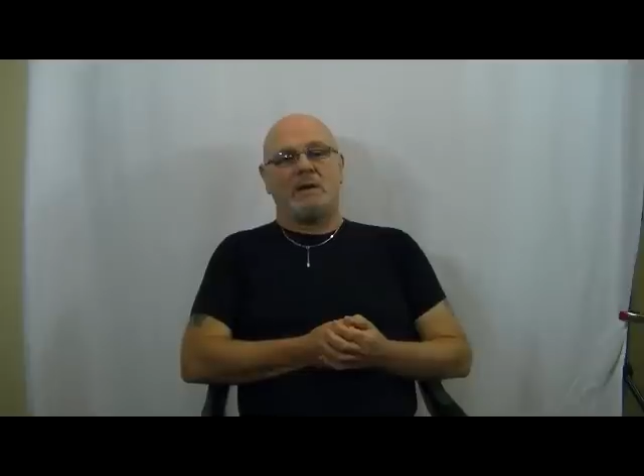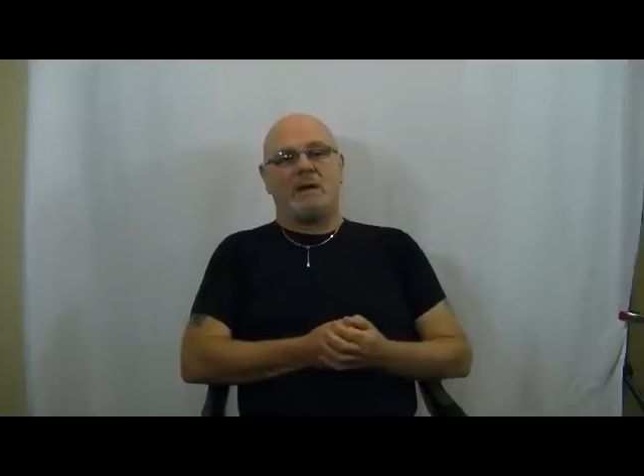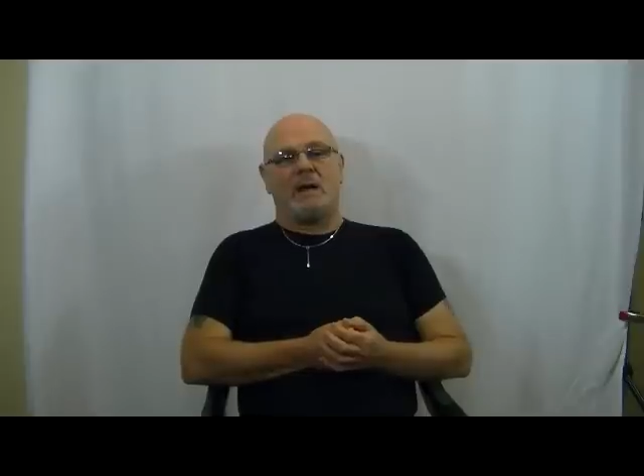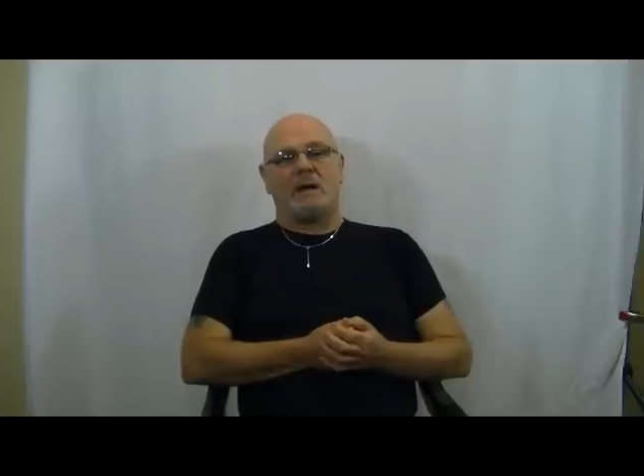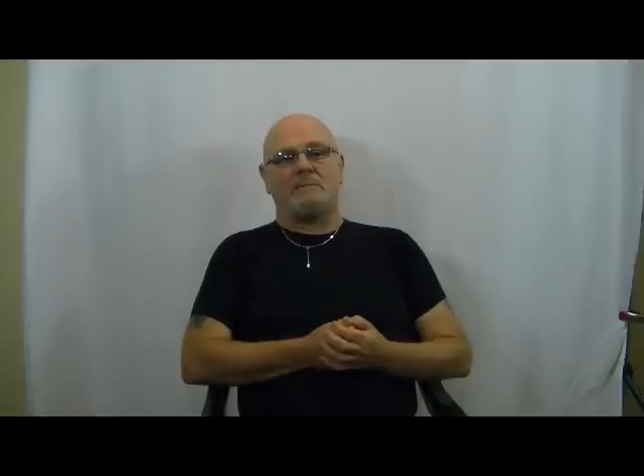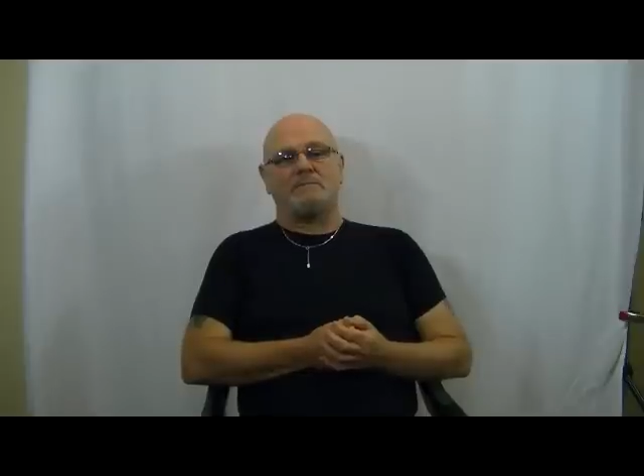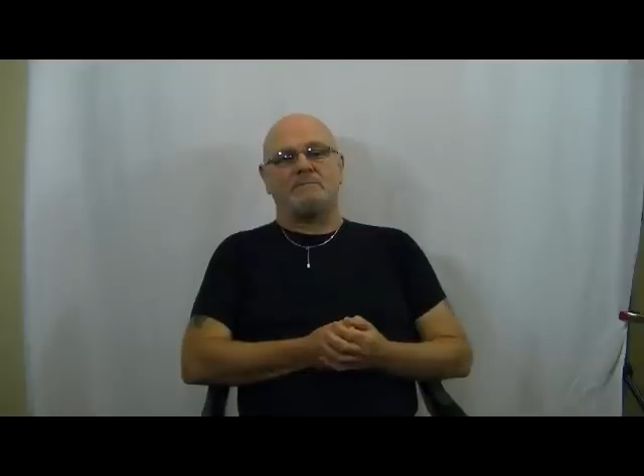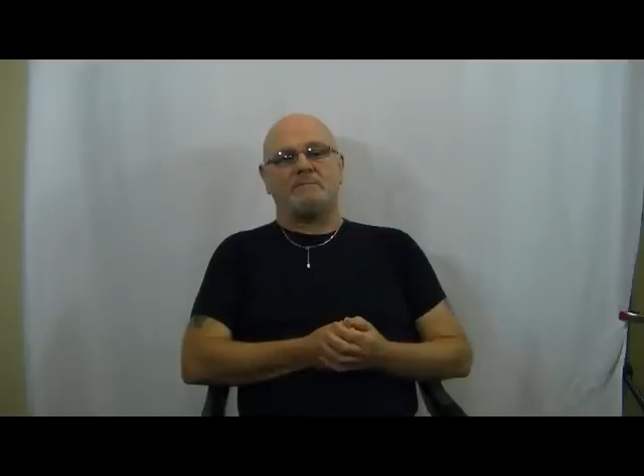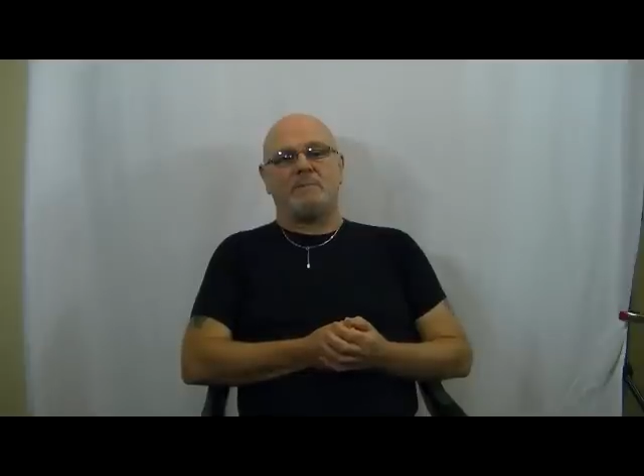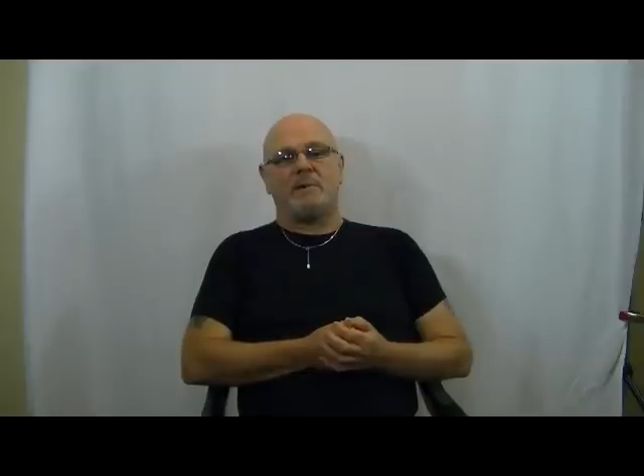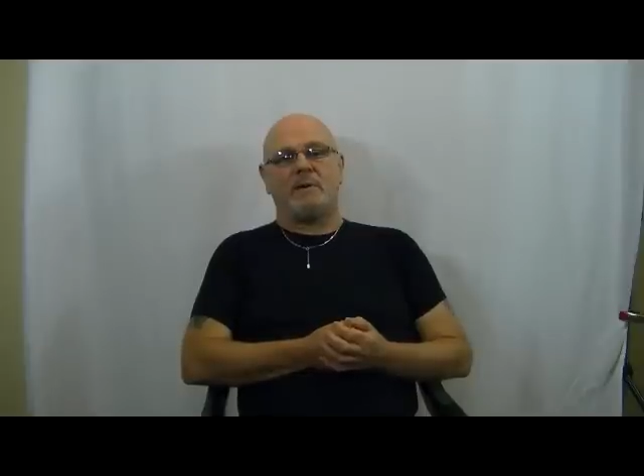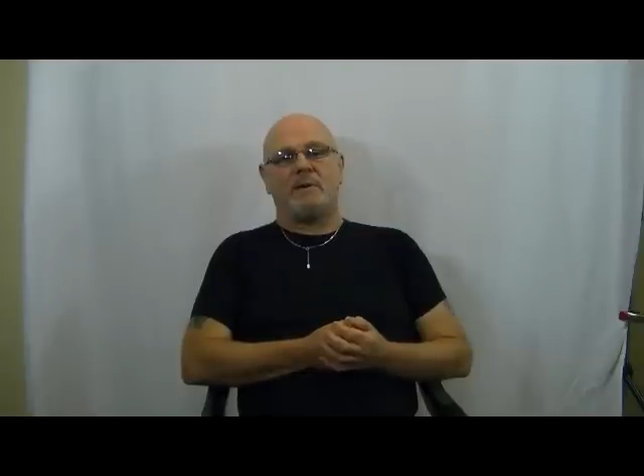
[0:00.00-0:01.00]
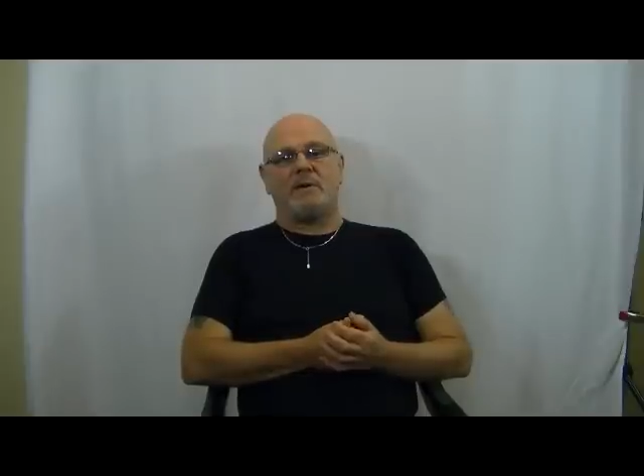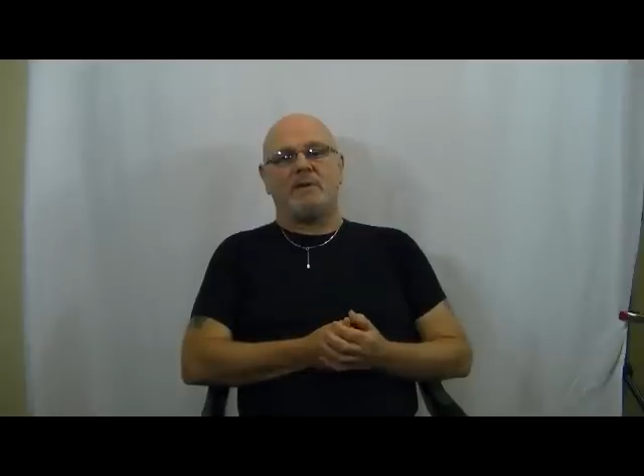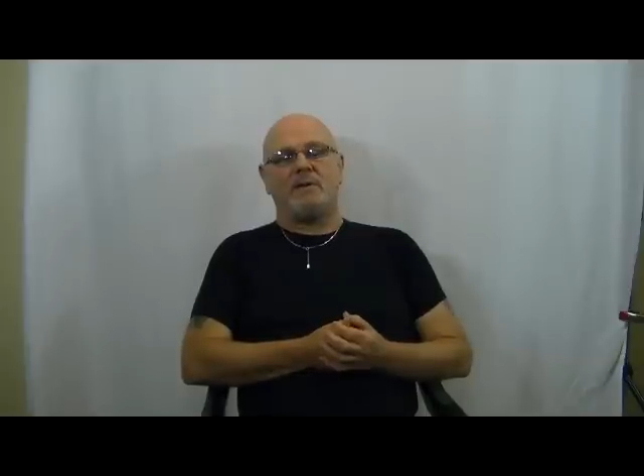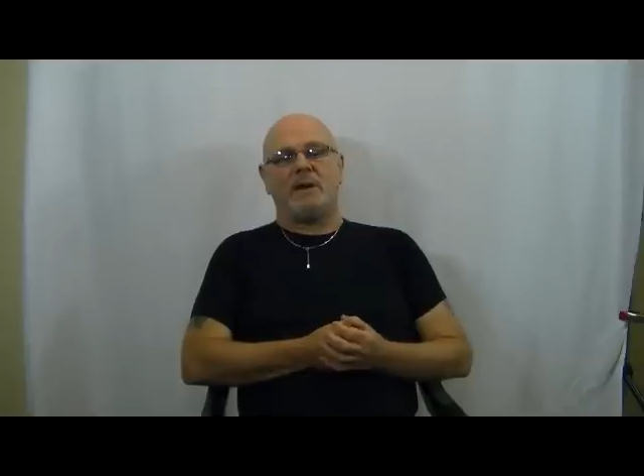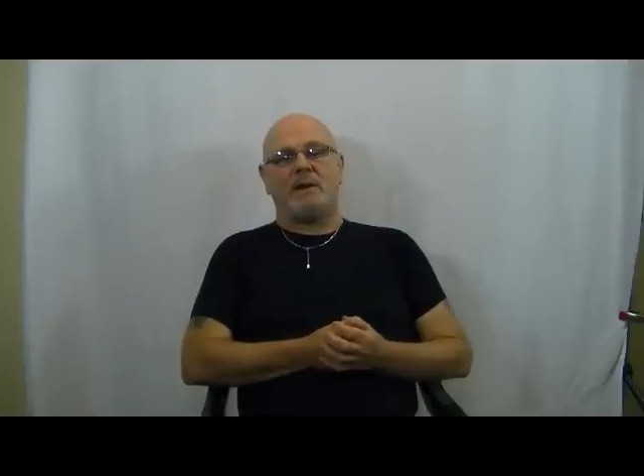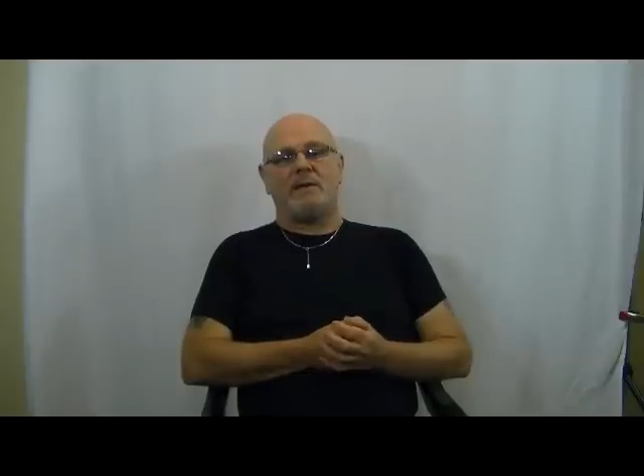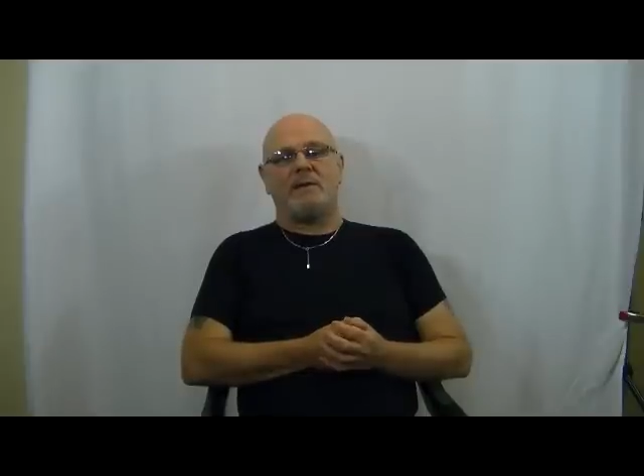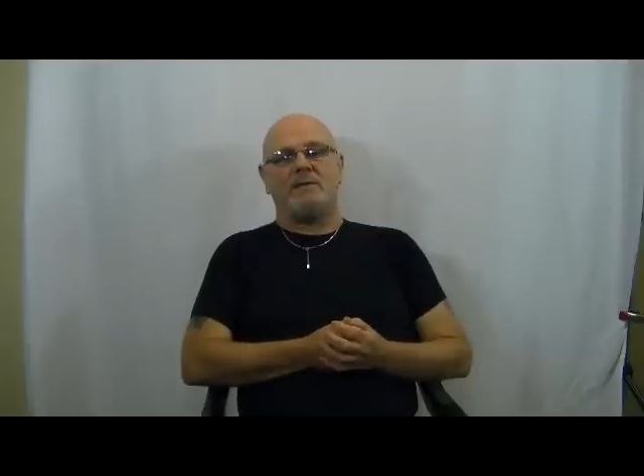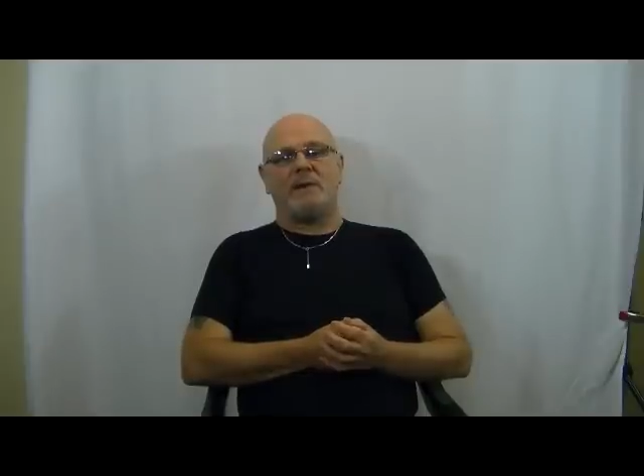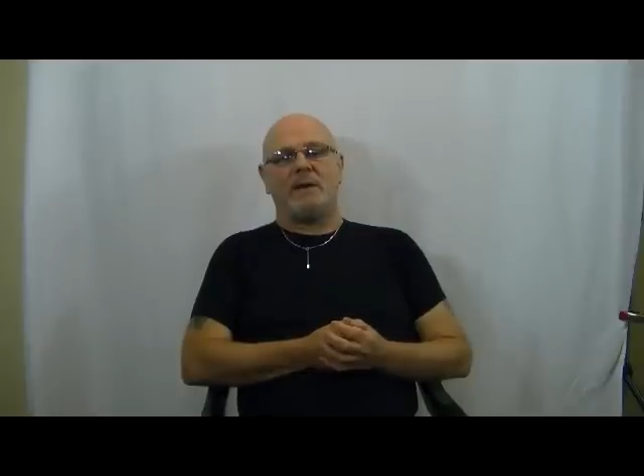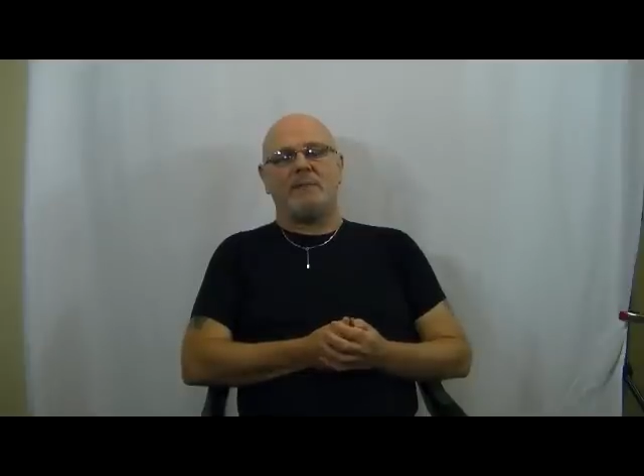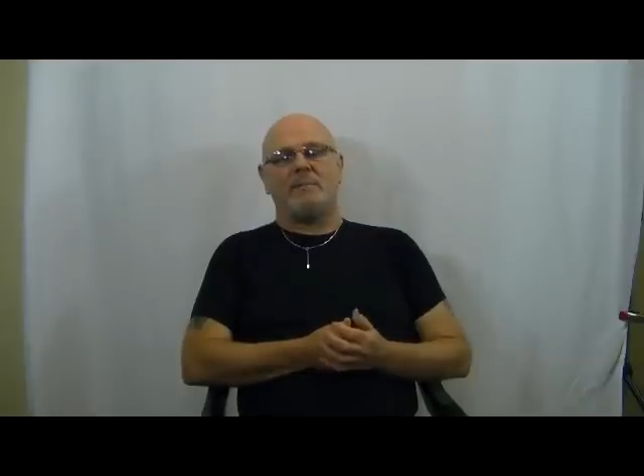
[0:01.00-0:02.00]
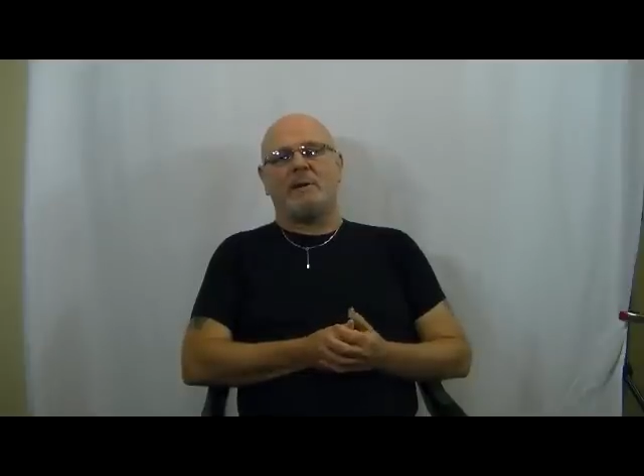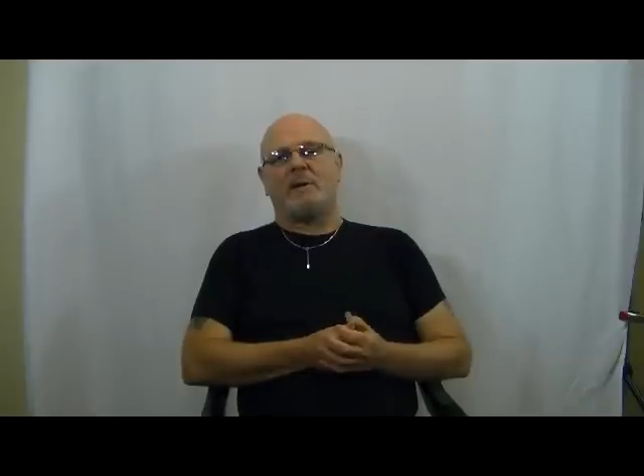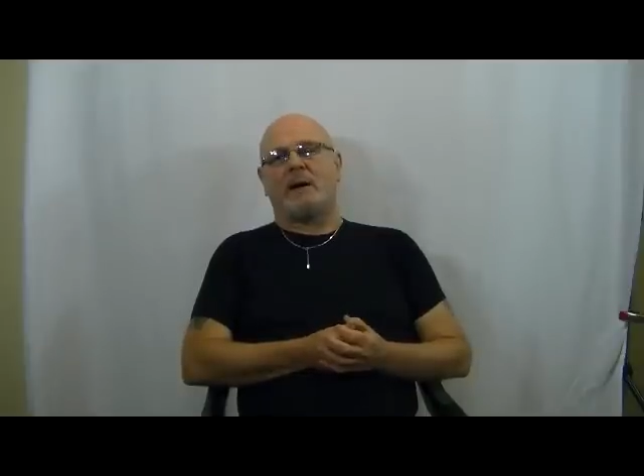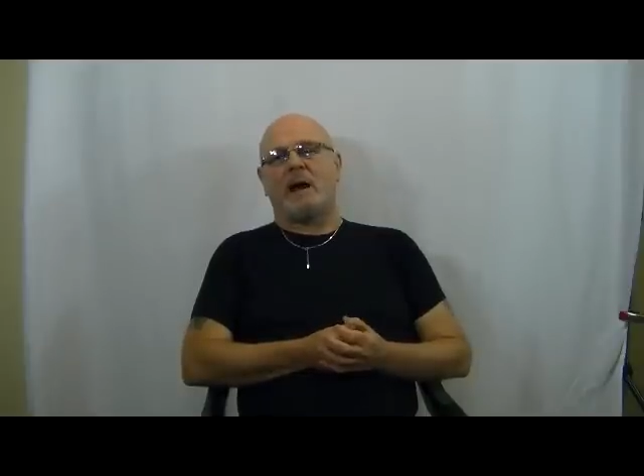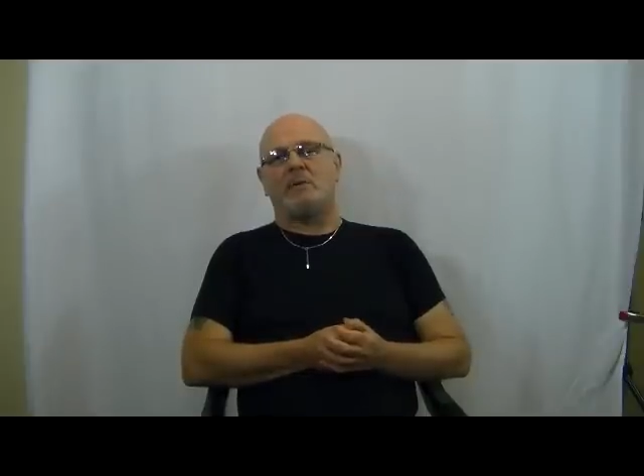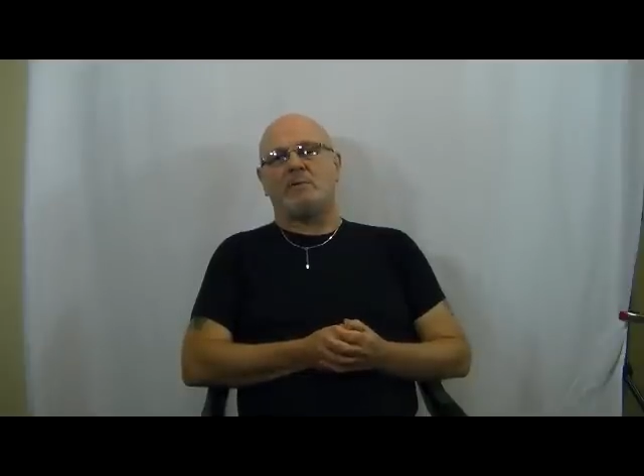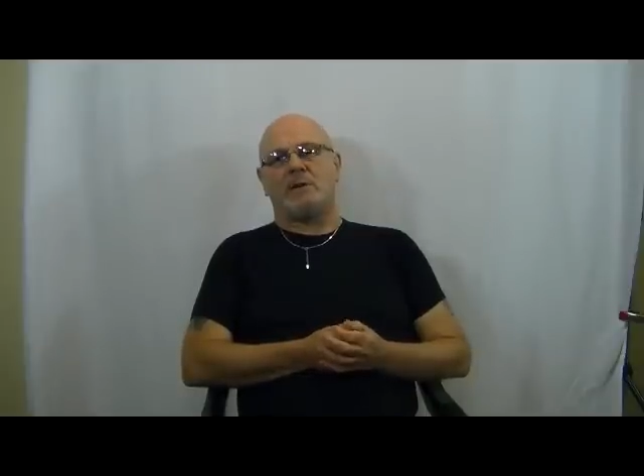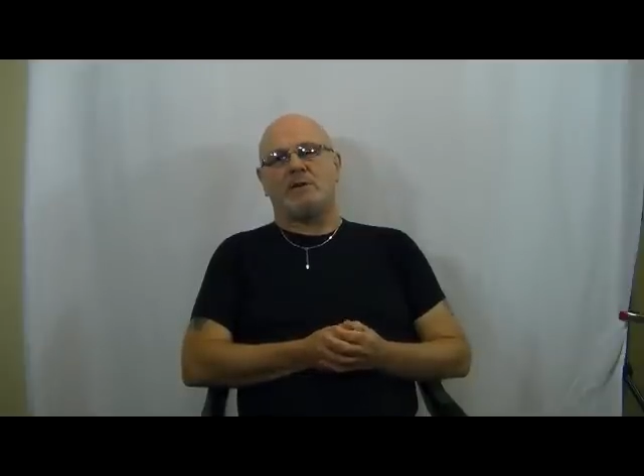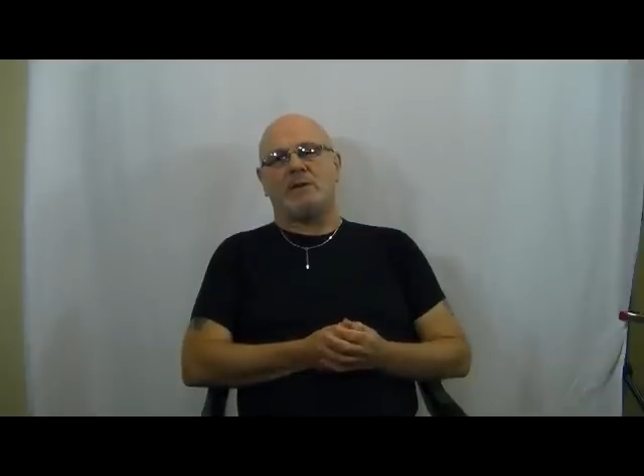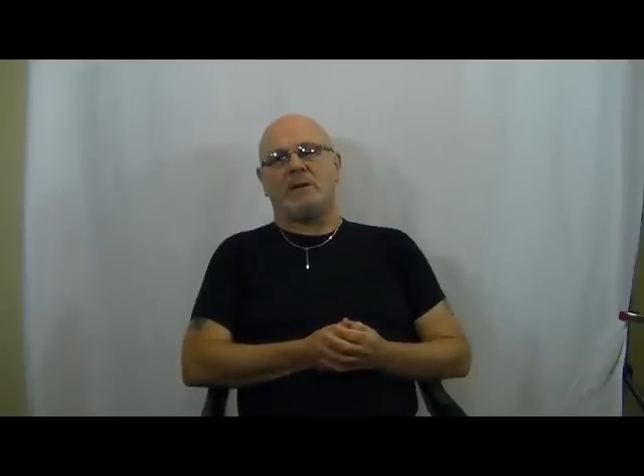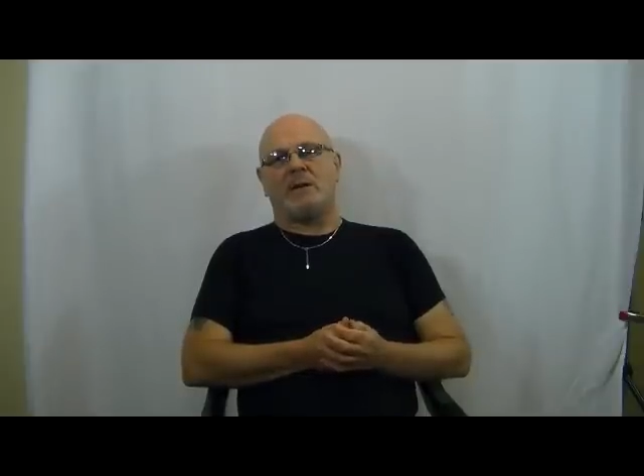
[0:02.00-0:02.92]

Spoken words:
But you need a bit of courage.